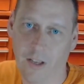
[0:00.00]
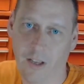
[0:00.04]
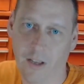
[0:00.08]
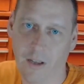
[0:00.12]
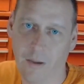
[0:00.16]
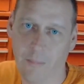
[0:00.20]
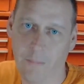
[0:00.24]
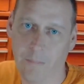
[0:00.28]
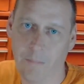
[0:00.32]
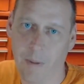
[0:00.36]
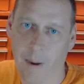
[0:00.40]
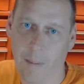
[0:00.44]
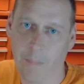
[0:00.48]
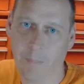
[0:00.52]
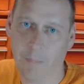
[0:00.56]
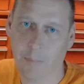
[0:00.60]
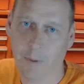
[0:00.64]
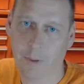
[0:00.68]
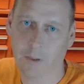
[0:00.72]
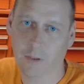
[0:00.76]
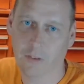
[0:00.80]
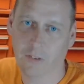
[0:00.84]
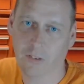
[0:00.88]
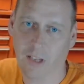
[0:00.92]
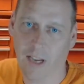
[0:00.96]
the
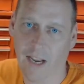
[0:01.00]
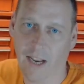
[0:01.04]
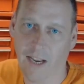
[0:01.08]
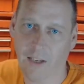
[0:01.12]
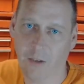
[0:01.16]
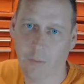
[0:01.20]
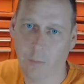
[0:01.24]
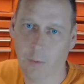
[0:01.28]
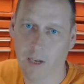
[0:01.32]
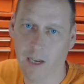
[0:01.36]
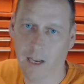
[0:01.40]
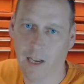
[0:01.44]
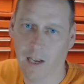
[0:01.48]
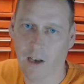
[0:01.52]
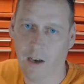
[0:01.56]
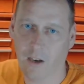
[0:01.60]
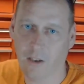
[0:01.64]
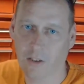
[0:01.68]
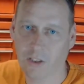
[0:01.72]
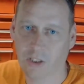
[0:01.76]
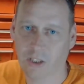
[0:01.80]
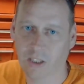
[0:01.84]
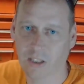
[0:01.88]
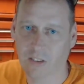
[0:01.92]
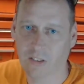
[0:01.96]
bumpers and wheel
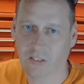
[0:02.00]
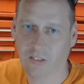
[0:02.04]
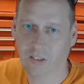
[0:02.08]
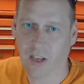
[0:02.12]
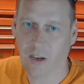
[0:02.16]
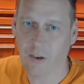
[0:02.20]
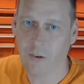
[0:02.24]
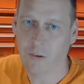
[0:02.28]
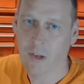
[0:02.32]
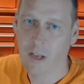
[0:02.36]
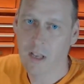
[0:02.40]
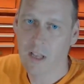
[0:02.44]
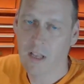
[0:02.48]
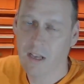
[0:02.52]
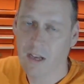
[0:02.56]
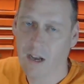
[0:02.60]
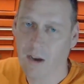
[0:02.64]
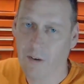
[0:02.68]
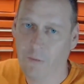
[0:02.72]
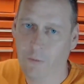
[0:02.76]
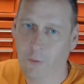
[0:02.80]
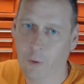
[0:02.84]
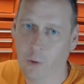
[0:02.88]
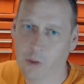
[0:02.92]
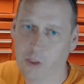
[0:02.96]
arches. So
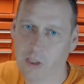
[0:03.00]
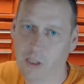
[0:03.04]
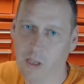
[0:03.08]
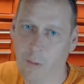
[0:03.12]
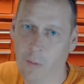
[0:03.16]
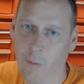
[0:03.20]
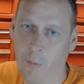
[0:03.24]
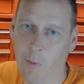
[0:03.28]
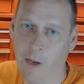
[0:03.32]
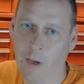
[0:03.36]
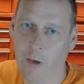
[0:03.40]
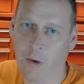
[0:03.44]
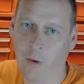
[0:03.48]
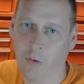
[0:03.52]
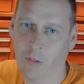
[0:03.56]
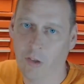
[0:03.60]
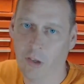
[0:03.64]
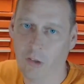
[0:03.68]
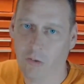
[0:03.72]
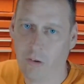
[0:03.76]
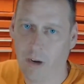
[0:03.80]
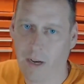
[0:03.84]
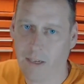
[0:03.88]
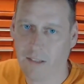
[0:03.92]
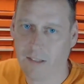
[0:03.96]
unfortunately we went on
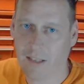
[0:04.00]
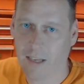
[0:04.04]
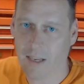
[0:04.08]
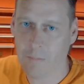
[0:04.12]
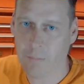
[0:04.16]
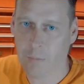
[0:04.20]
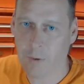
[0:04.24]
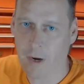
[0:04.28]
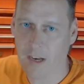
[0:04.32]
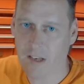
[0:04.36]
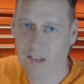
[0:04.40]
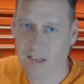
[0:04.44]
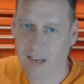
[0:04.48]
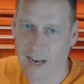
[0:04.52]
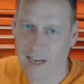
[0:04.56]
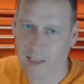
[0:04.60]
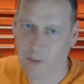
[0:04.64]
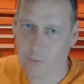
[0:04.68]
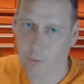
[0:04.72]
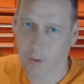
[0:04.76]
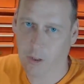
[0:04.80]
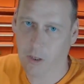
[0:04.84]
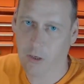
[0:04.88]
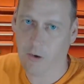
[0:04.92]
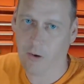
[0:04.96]
the track day. Brands
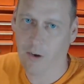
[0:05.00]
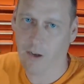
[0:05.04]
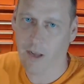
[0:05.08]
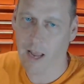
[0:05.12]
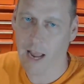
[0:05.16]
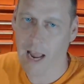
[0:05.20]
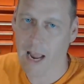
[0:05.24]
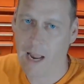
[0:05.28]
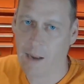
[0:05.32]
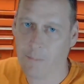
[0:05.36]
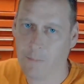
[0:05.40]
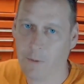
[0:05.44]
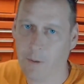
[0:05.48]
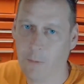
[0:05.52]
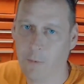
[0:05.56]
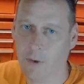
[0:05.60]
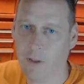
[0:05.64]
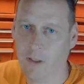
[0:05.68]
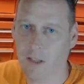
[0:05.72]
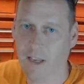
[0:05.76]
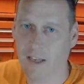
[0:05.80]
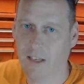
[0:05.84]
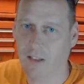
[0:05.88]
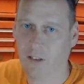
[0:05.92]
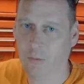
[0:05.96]
Hatch were quite happy
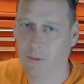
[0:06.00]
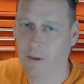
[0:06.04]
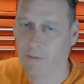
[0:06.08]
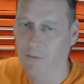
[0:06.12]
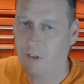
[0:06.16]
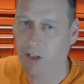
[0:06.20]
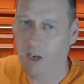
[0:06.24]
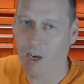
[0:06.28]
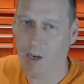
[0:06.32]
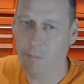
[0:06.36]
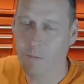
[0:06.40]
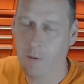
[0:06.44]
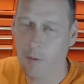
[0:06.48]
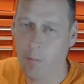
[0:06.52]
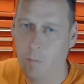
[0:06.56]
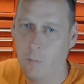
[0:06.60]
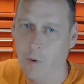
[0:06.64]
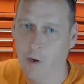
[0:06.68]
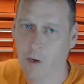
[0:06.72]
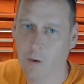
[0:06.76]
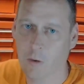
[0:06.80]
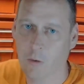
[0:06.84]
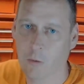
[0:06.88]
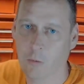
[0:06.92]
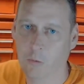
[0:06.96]
with it to have the open
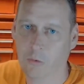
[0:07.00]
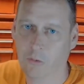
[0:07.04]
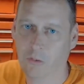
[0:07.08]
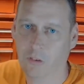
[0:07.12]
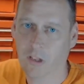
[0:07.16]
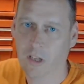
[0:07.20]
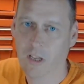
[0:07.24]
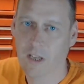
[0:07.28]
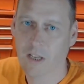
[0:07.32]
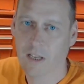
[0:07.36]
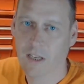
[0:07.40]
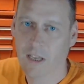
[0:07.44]
wheels.